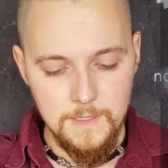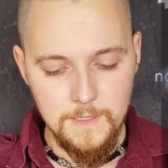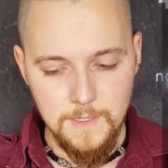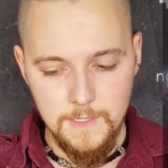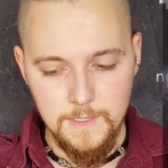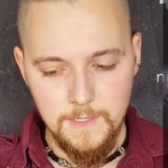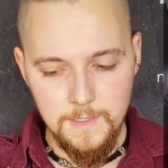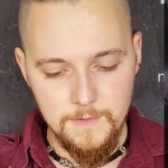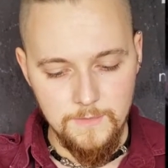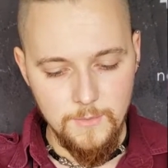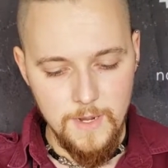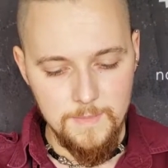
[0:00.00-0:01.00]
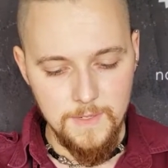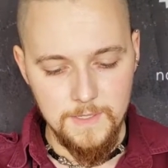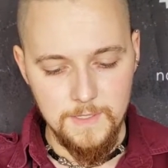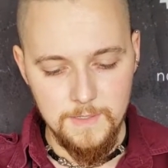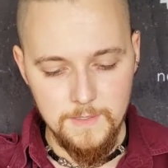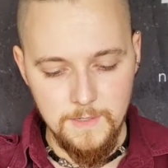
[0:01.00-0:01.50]
The idea of
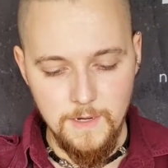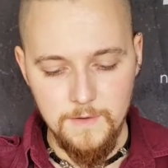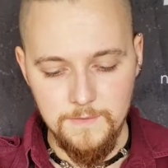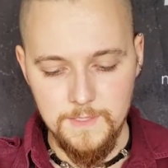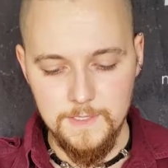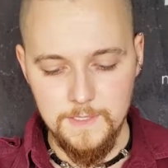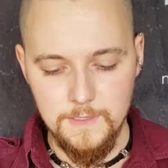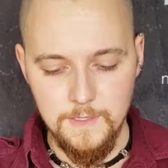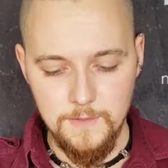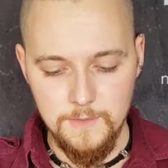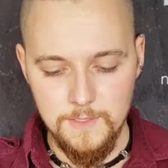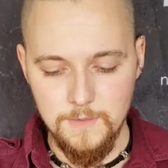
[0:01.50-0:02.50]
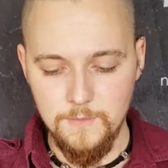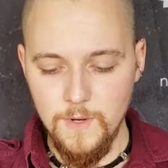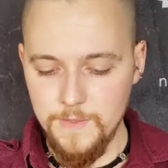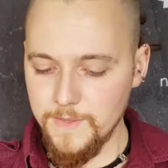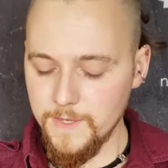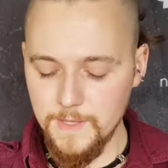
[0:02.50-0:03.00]
wiping off this gunk was the
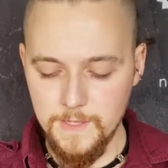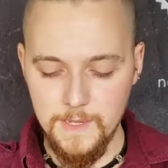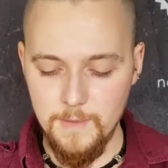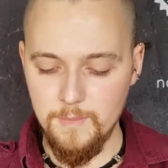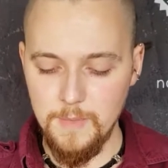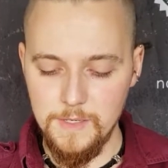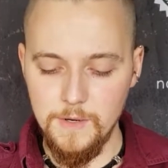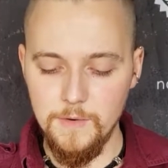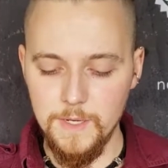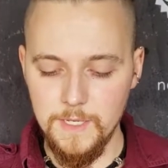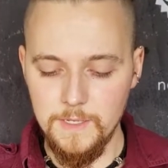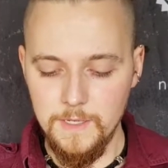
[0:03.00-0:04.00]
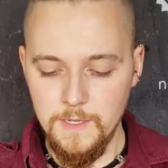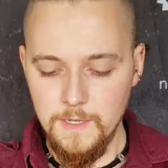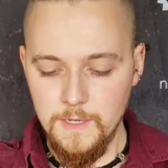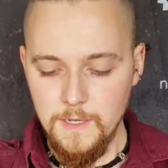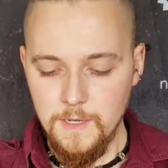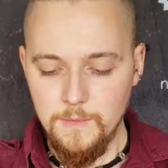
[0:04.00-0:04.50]
one thing that kept me going.
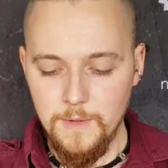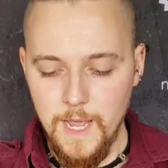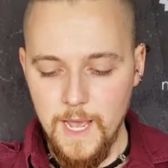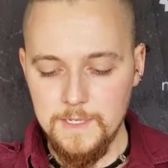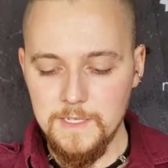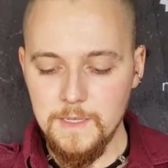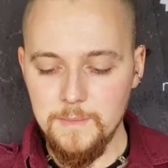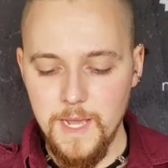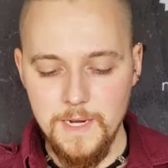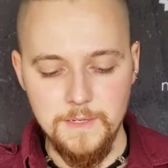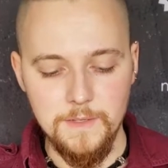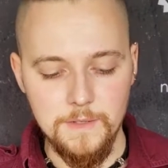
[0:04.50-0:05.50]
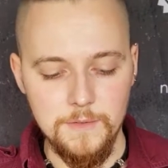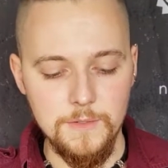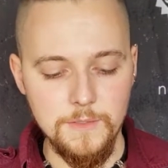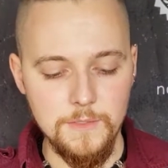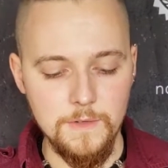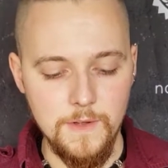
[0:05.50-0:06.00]
We had to get back to the
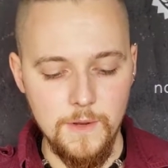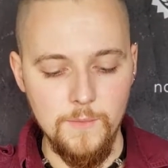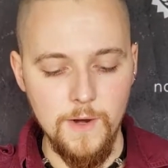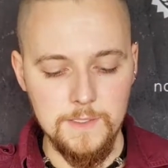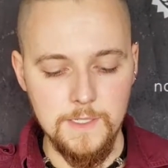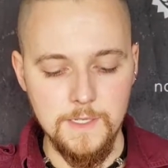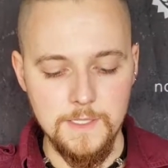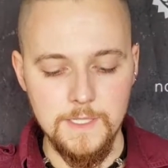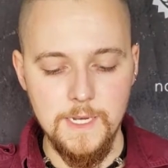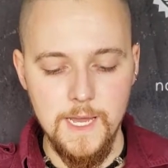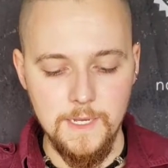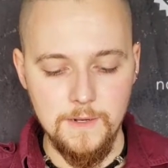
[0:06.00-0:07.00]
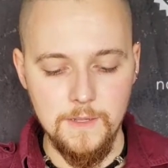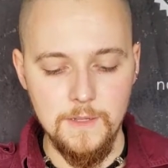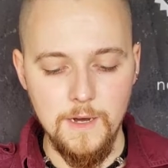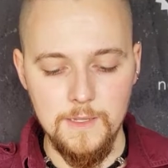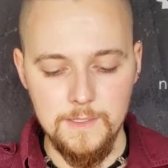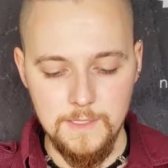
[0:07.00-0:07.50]
cruiser if I wanted to snag a
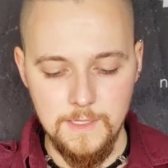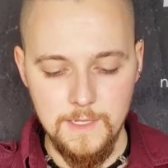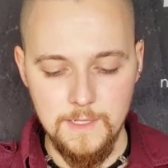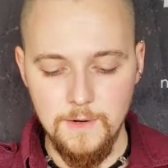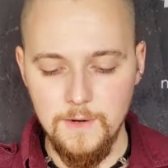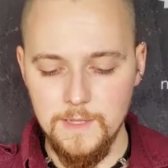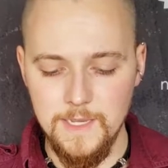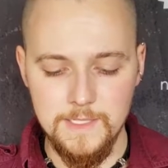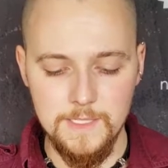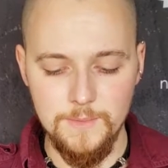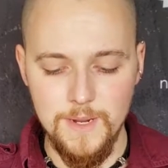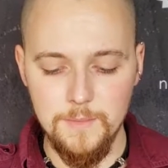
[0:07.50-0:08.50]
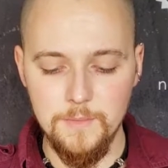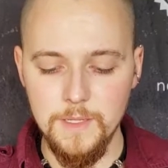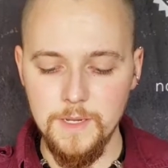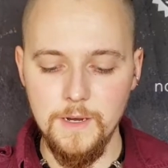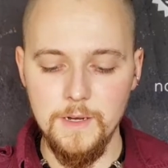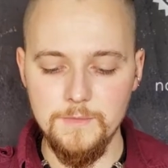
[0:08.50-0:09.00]
cloth and get all that sweat and
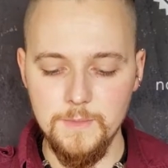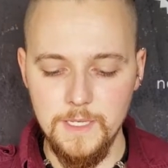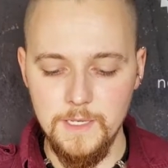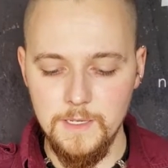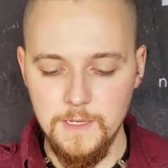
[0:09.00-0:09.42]
blood off me.